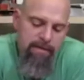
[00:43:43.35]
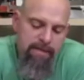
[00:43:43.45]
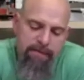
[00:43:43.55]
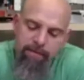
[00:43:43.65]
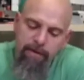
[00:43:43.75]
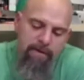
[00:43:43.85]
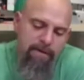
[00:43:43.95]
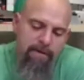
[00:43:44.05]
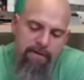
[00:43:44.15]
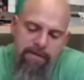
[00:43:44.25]
different
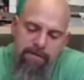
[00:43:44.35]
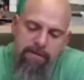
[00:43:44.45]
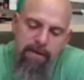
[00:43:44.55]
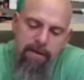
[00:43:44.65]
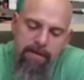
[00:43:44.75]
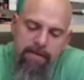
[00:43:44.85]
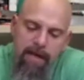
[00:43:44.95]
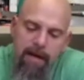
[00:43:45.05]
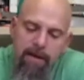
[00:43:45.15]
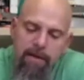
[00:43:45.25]
uh,
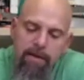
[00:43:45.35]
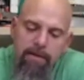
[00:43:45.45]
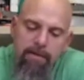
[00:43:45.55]
style